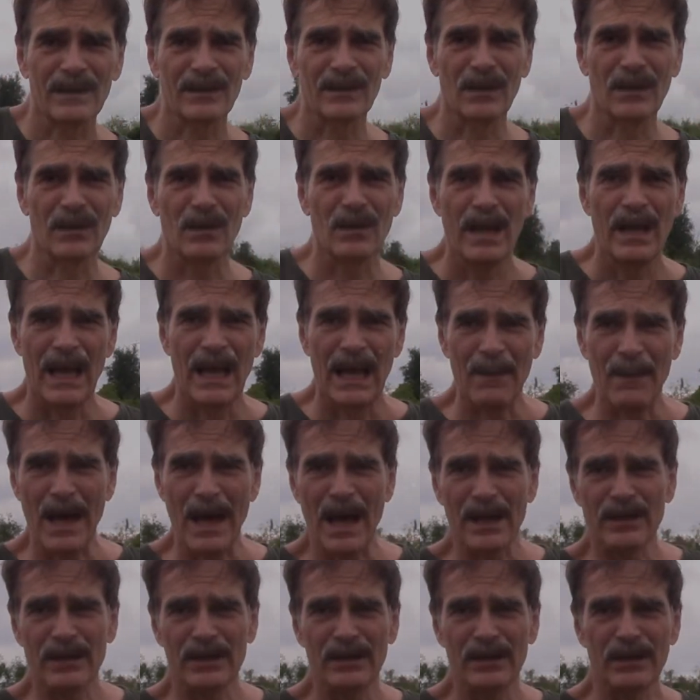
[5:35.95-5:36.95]
So
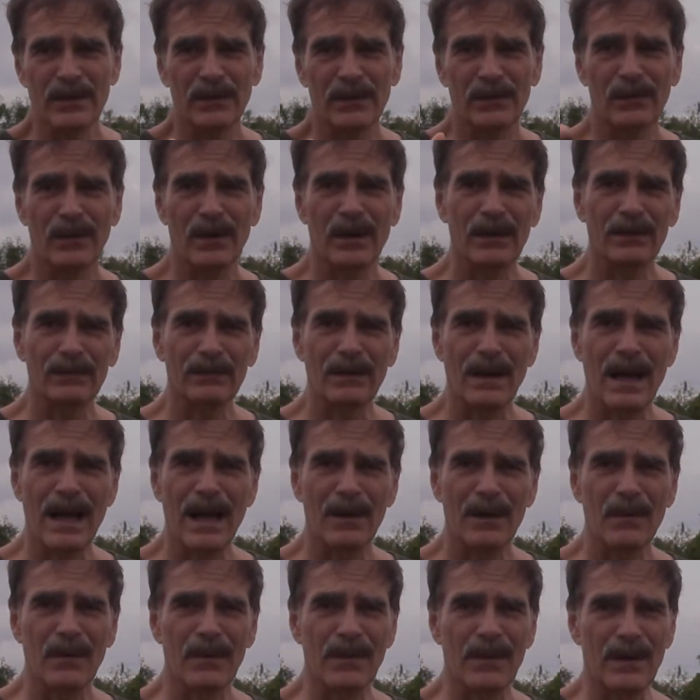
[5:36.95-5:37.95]
imagine you're throwing a
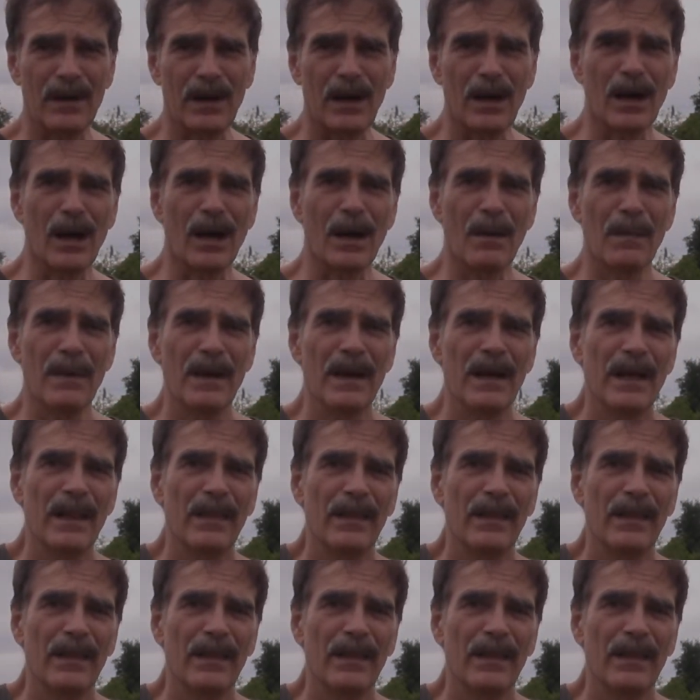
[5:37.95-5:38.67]
rock with an arm